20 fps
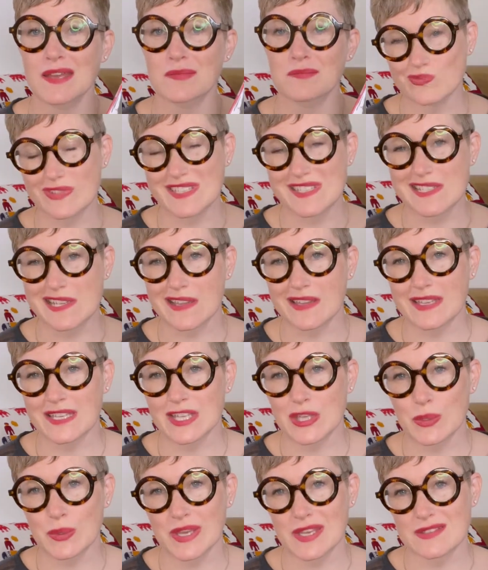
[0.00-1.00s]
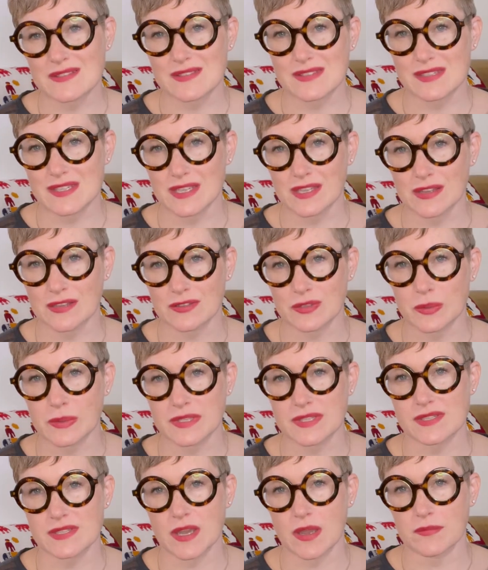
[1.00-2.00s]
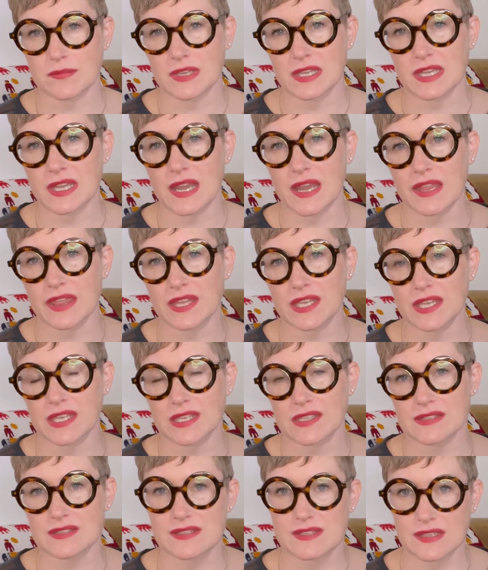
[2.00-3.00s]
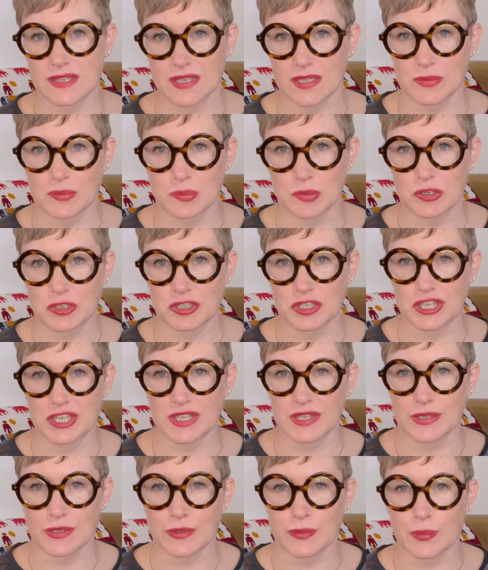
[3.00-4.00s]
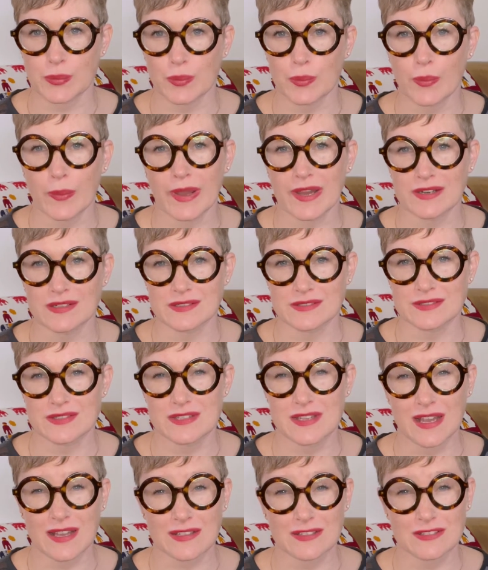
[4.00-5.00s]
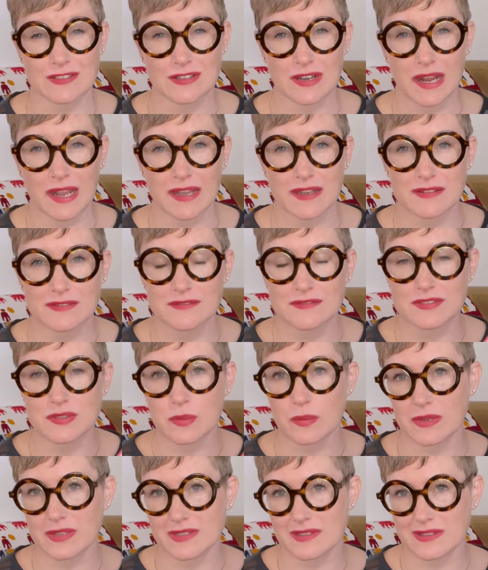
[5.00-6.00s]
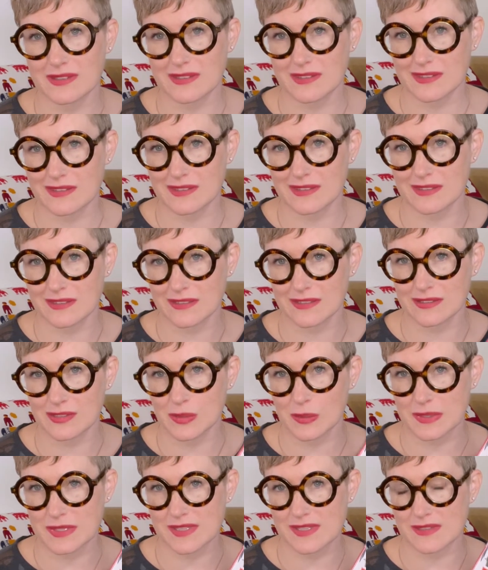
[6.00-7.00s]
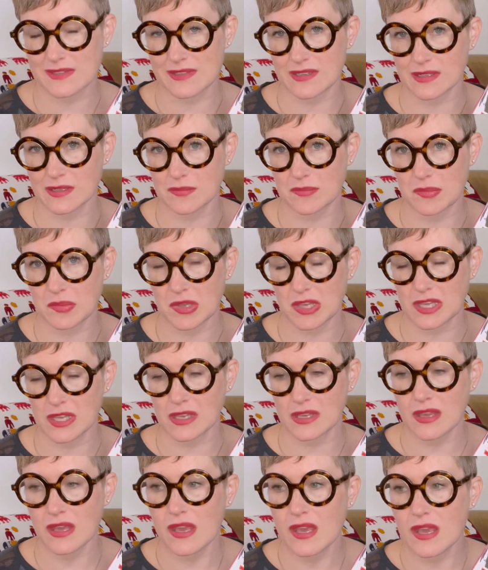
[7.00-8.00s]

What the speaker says: It's not like you can't see the twist coming. I think it's pretty well telegraphed what the twist is going to be.